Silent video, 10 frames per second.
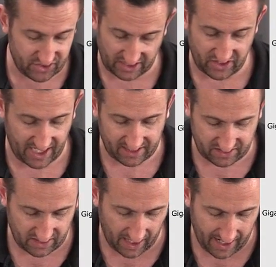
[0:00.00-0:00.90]
GTX
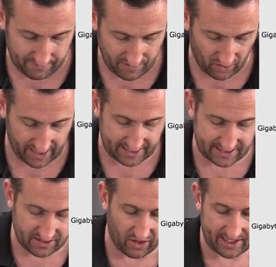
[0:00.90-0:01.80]
um,
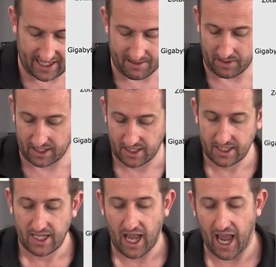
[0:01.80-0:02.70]
980 Ti gaming,
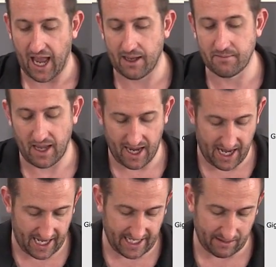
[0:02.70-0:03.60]
um,
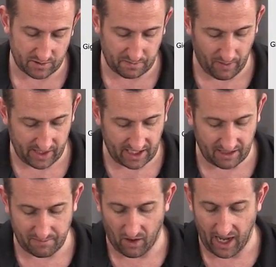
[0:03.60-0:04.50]
uh, and that was by
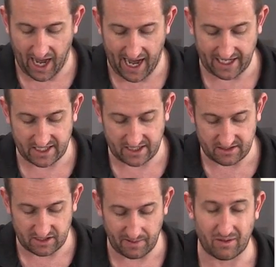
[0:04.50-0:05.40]
Gigabyte.
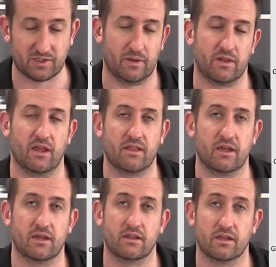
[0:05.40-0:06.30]
And to be honest with you,
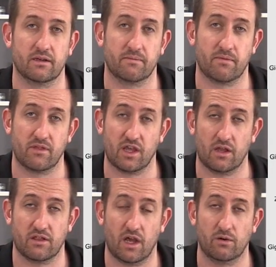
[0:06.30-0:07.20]
the the
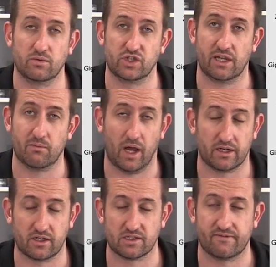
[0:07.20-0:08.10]
the, the old
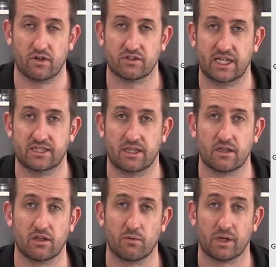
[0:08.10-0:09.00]
G1 because I've not tested
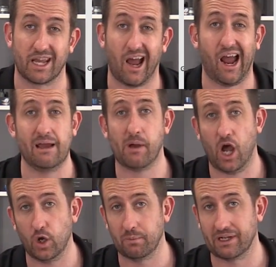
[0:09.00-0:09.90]
the new one yet. I am
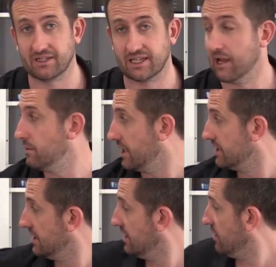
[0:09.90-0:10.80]
hoping to get one,
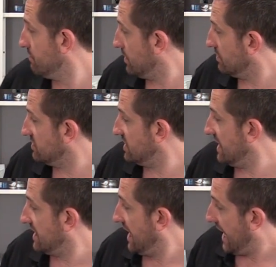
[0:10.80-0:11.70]
but you can
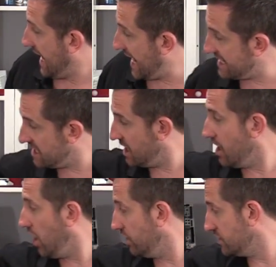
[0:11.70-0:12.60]
see in
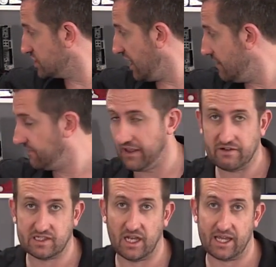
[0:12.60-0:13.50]
the on the shelf there
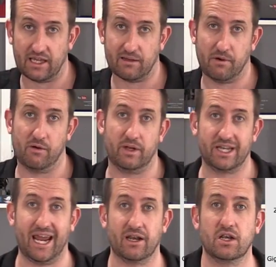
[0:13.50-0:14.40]
isn't a Gigabyte one
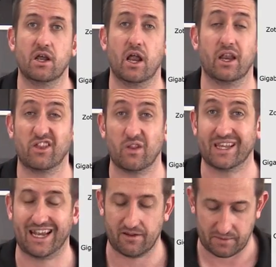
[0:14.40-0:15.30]
yet, and uh, I don't
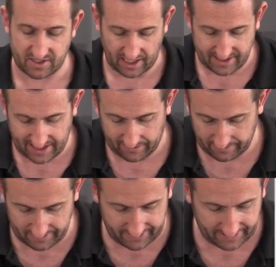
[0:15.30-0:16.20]
think any have been sent
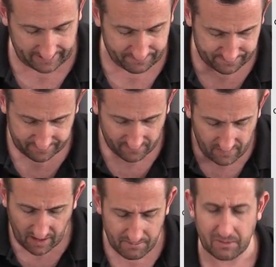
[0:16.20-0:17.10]
out. but
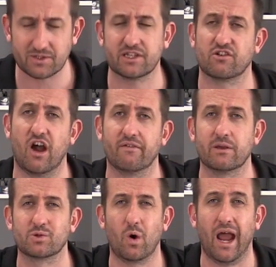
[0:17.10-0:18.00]
it was in the graph. It
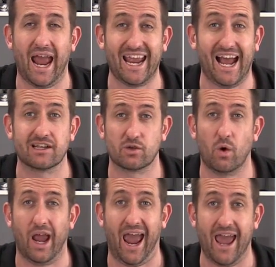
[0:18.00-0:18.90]
was quite it had
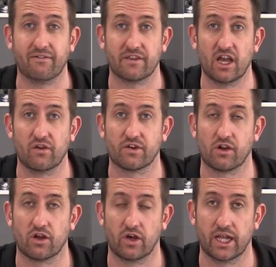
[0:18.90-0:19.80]
quite a hefty
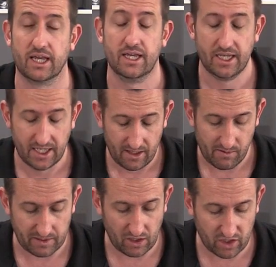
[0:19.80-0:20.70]
overclock on it.
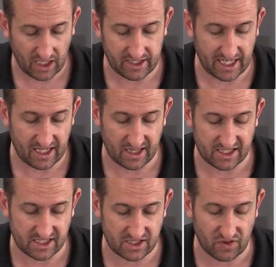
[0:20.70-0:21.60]
When you look underneath, and
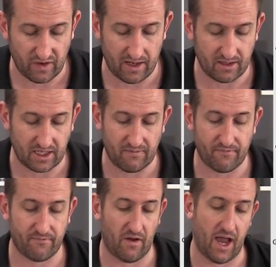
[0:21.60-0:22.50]
this is 3 d
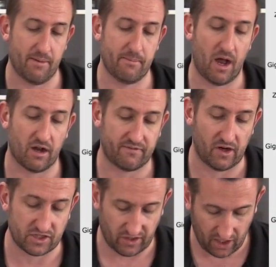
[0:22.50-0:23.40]
um, Mark
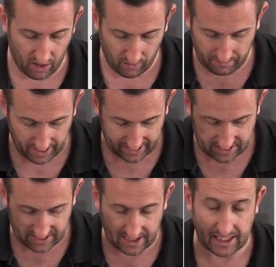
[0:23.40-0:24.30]
Firestrike Ultimate, and
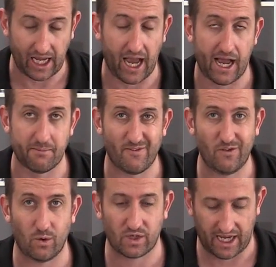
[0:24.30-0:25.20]
it's the um,
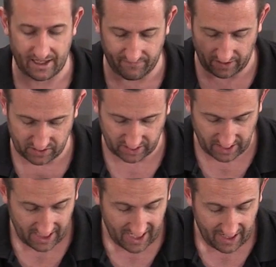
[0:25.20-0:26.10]
4K version.
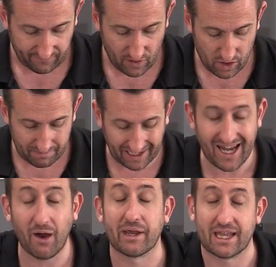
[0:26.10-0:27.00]
If you look
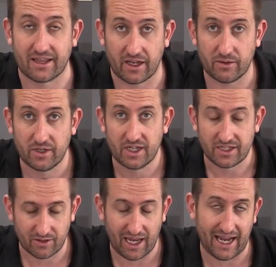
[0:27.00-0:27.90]
below it though,
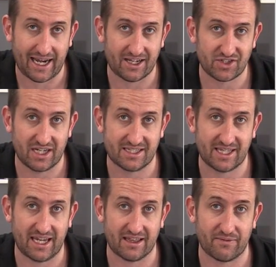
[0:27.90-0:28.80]
you can actually
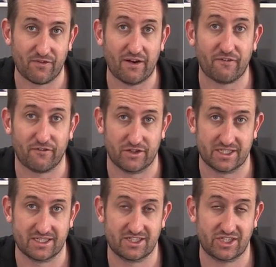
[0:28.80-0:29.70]
see the
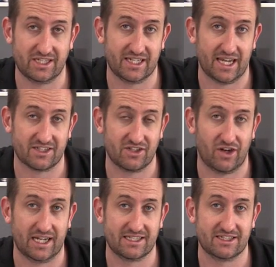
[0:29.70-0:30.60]
reference GTX
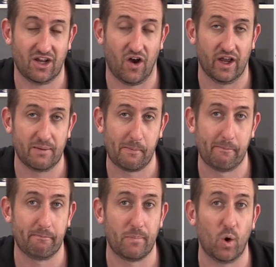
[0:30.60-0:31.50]
980 Ti,
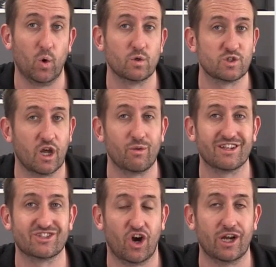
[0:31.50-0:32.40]
but also the
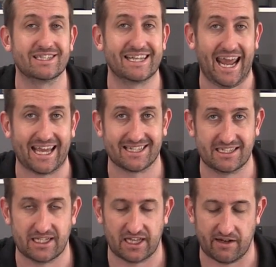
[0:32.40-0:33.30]
Titan X
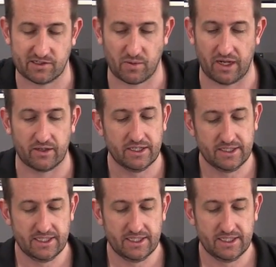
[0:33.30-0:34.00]
is in there as well.